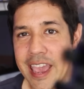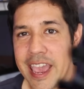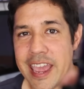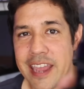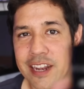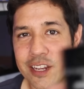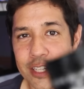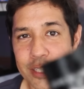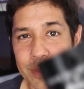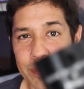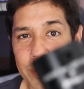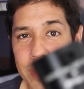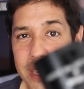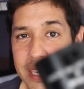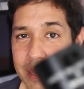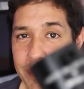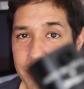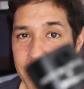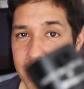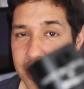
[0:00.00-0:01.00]
and just
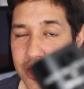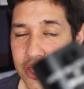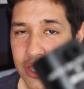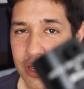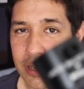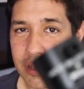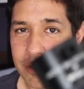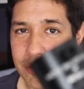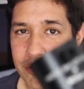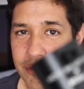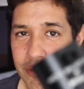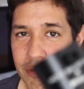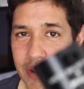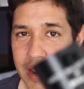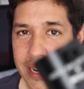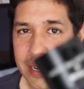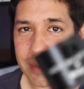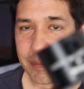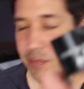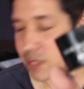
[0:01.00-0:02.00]
pick a bunch of
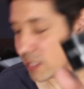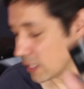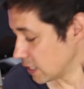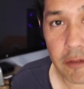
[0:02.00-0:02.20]
randoms.